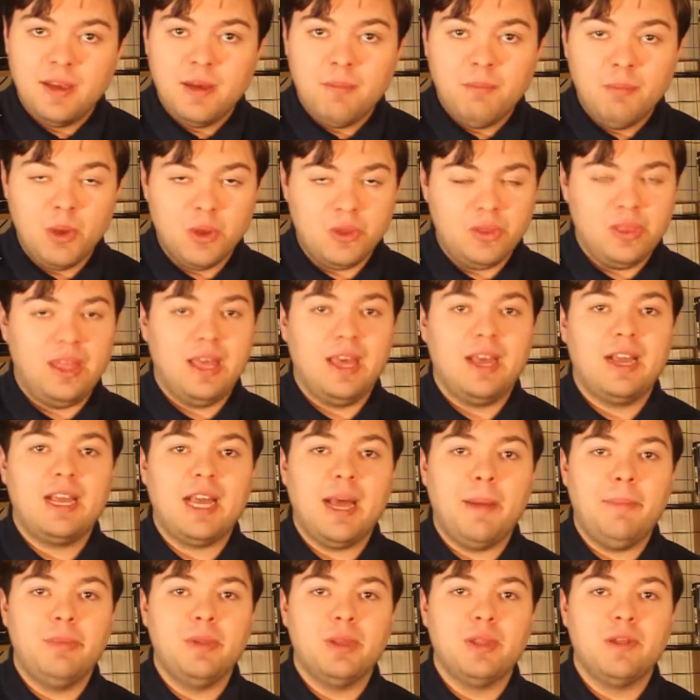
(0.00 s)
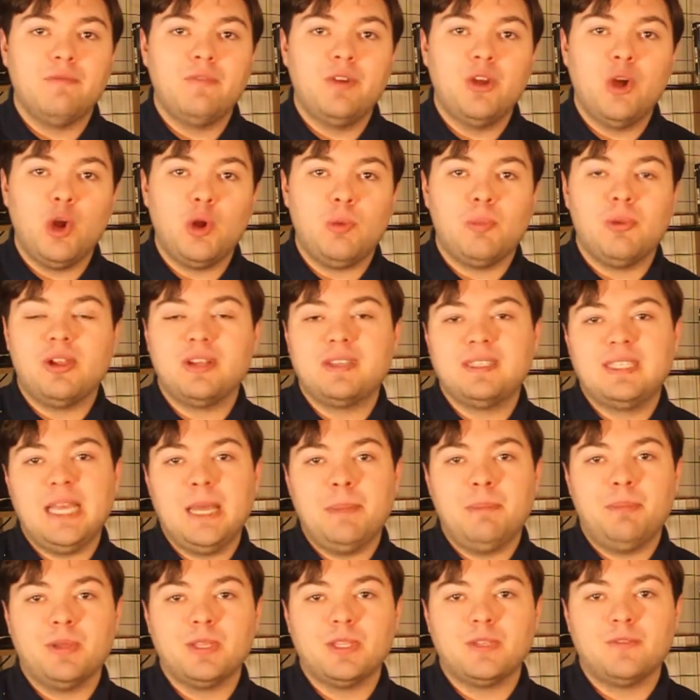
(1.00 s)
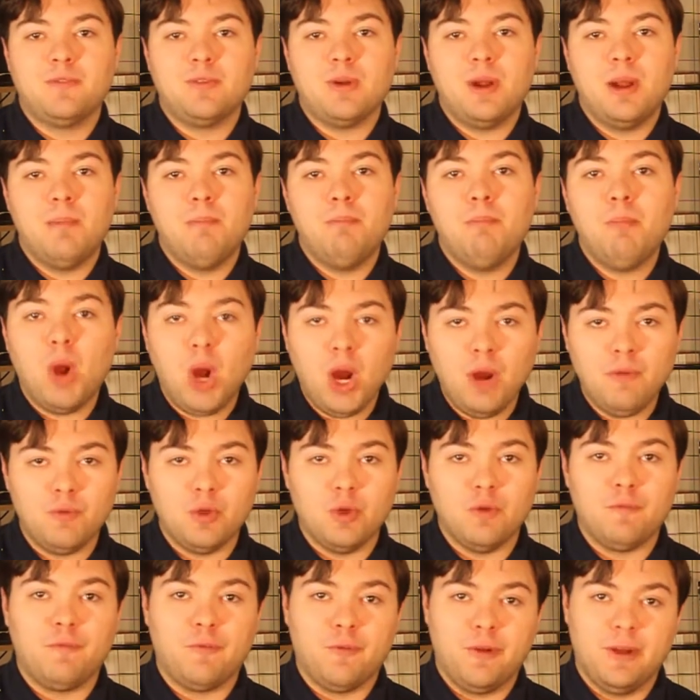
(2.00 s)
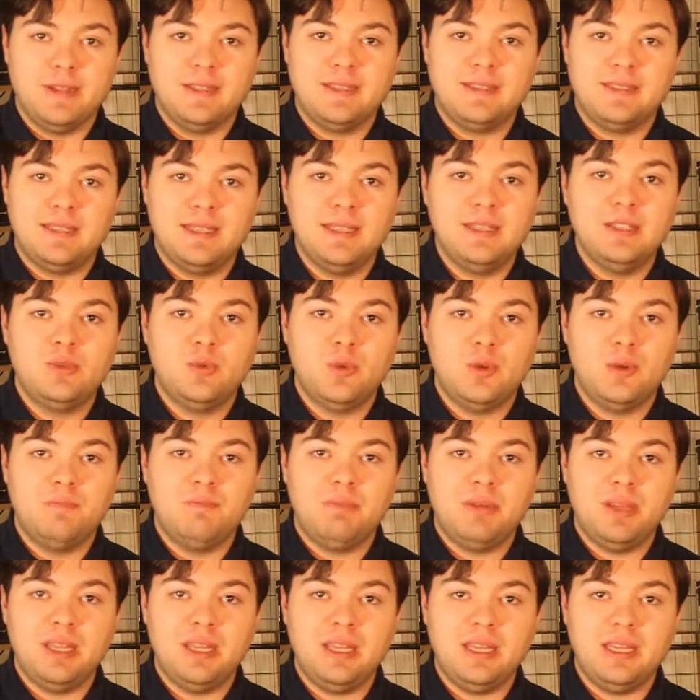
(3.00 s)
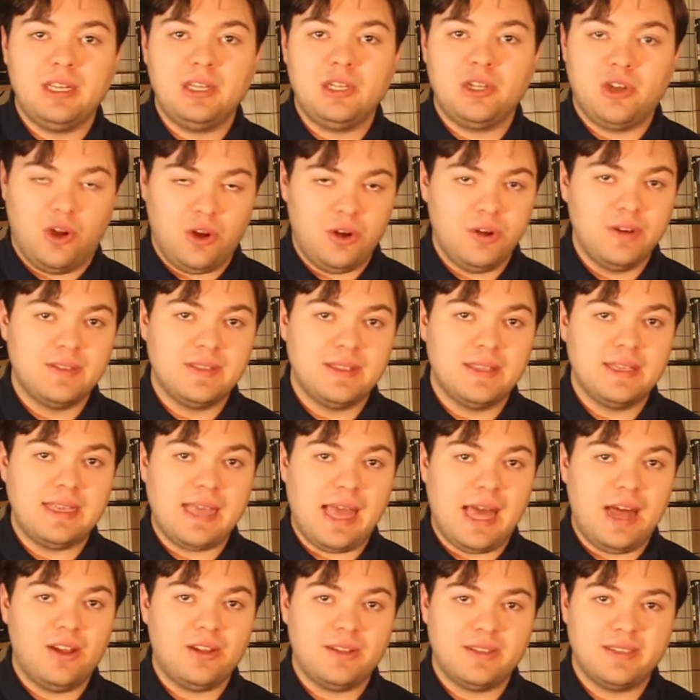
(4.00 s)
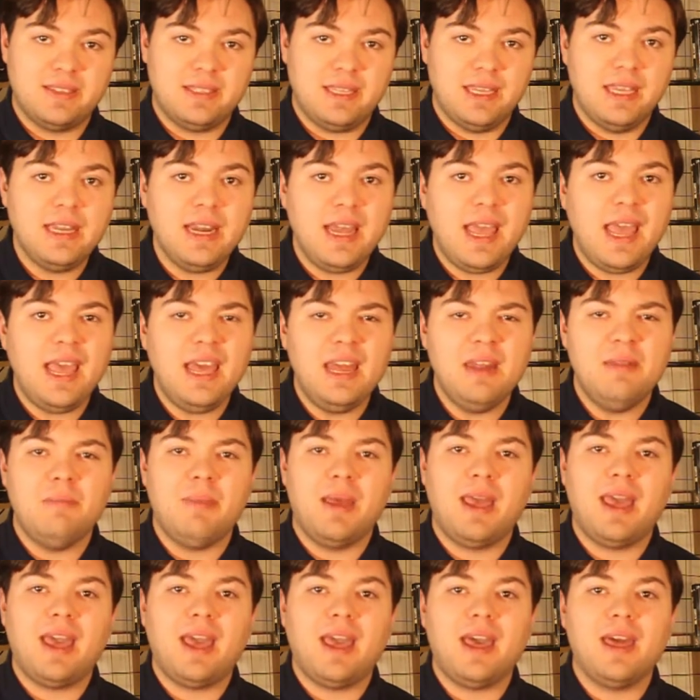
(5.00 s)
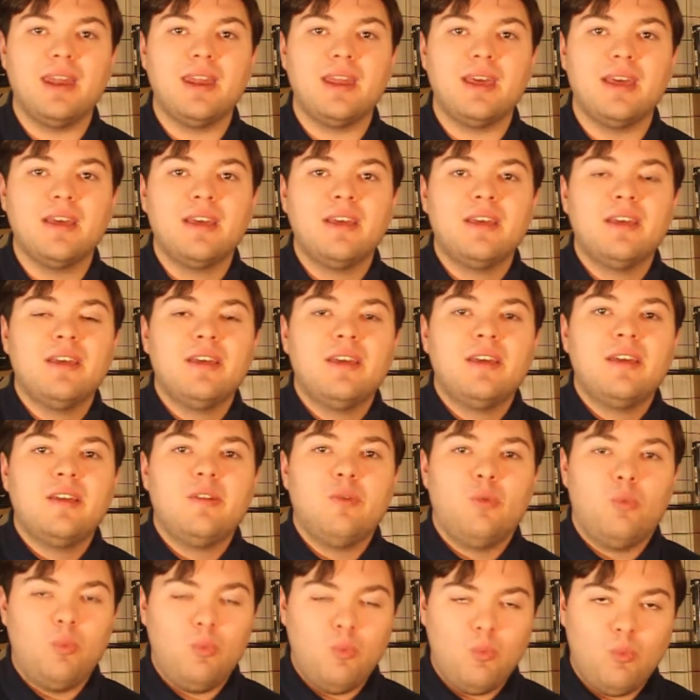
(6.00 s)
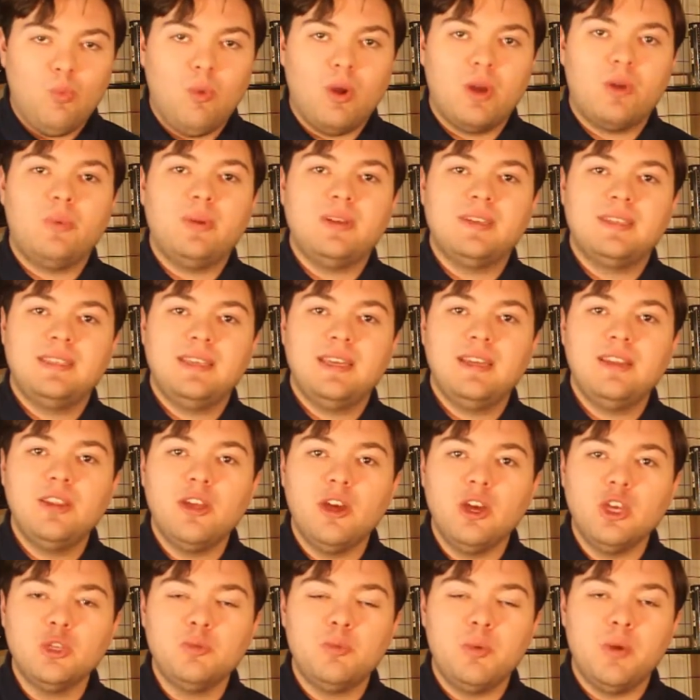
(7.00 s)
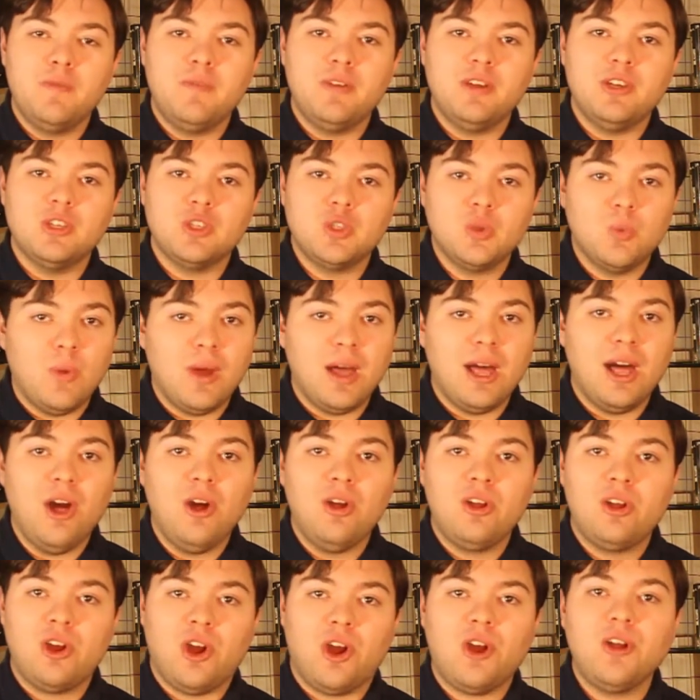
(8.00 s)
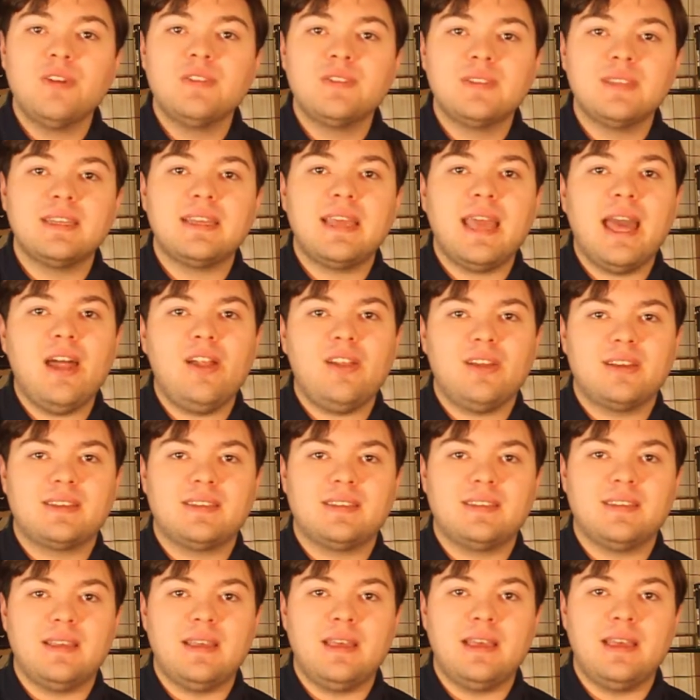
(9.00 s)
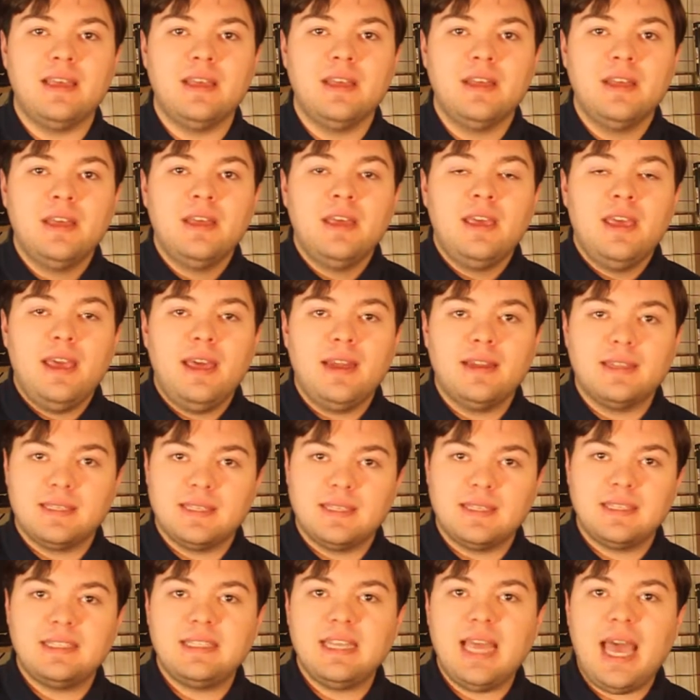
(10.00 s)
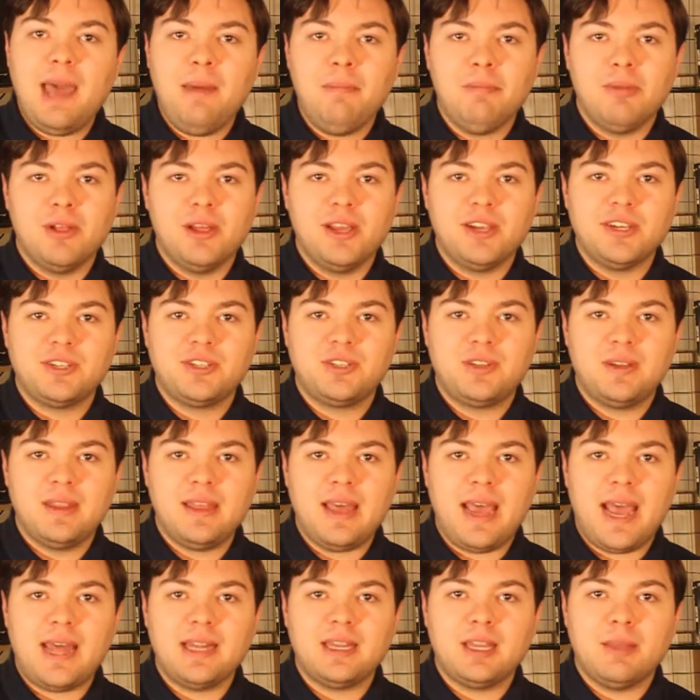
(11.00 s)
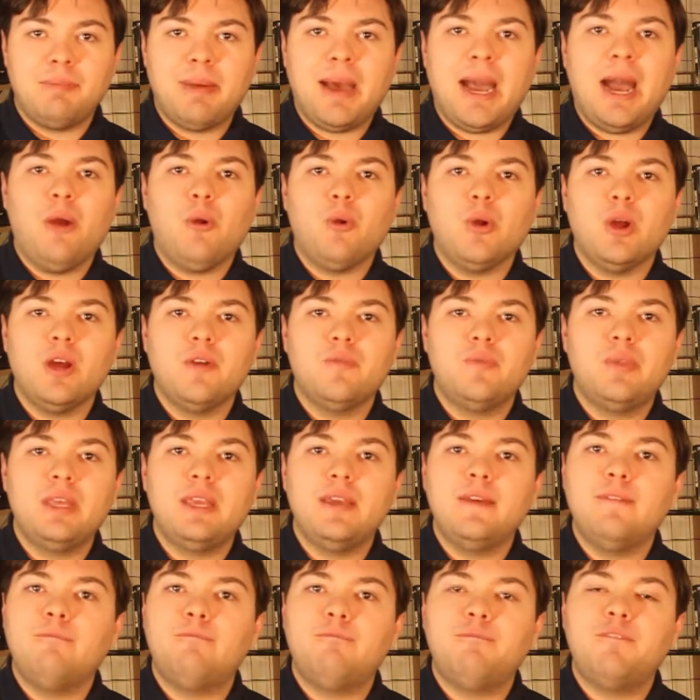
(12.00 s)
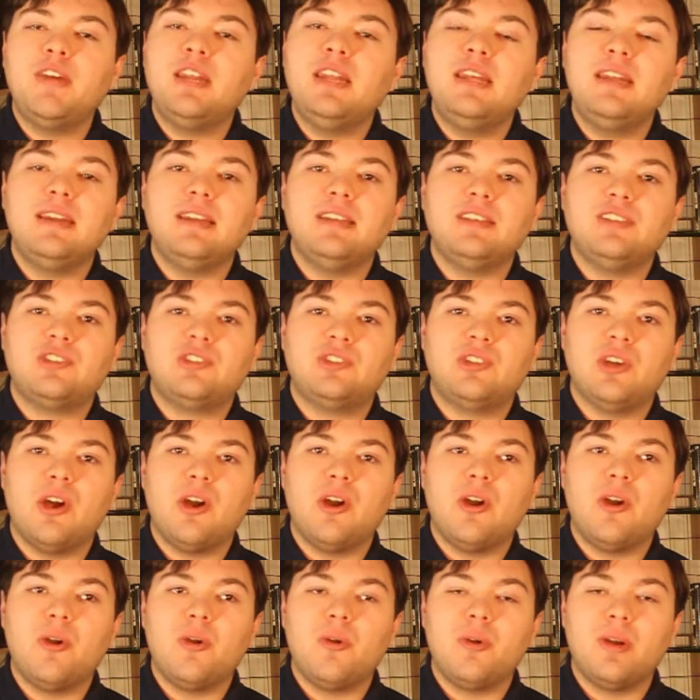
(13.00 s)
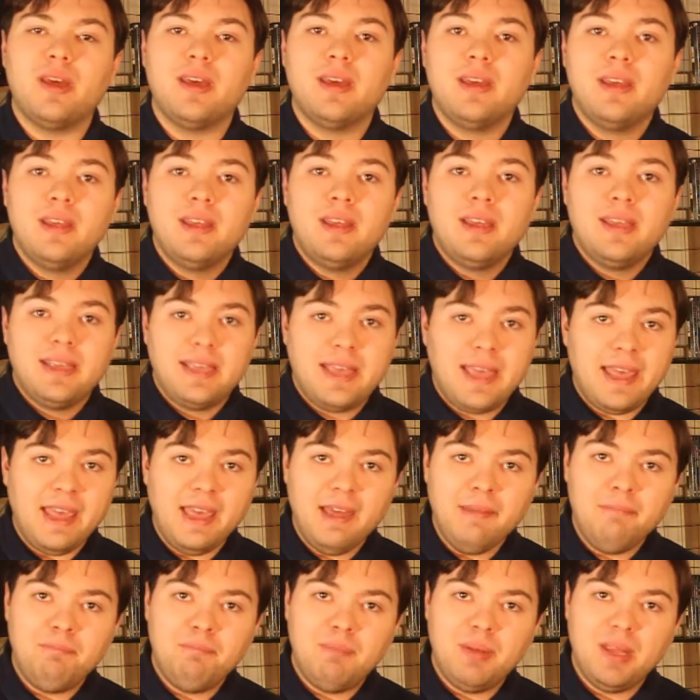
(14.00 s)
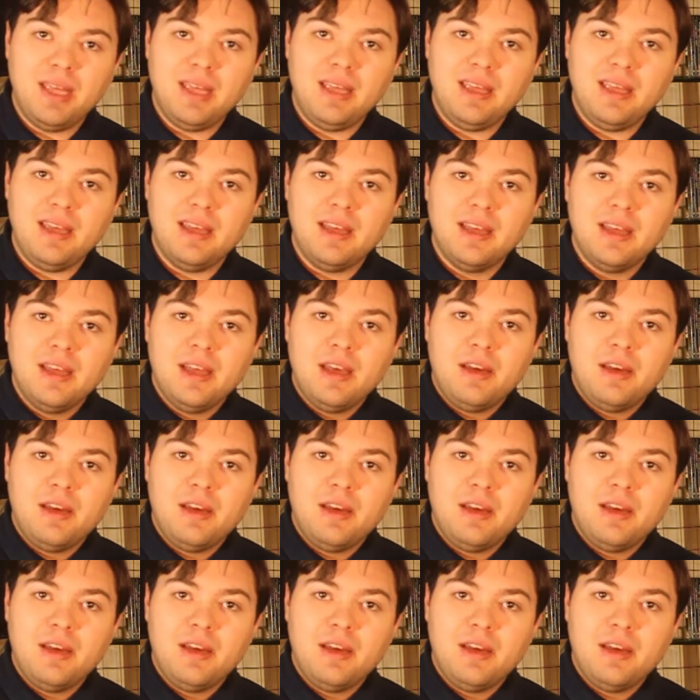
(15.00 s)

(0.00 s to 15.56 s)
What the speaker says: Well, a couple of notable examples from Marvel, for instance, would be Guardians of the Galaxy and Ant-Man. What do we see in those movies? Well, Guardians of the Galaxy, it is established that the power of the Infinity Stone can't be